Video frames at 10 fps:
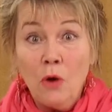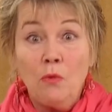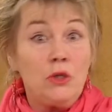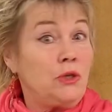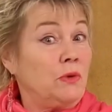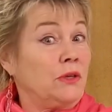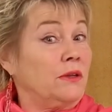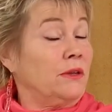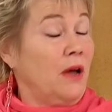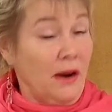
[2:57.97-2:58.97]
which you will
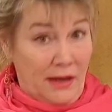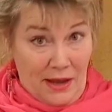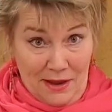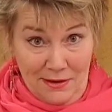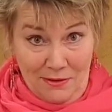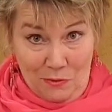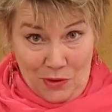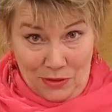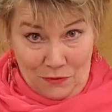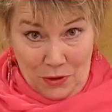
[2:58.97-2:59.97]
not get
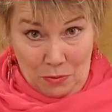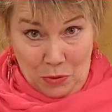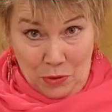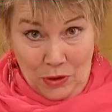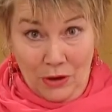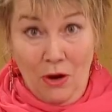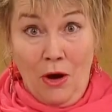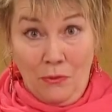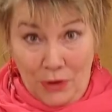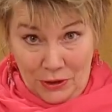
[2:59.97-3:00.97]
with the fear porn
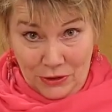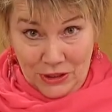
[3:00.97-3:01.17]
on regular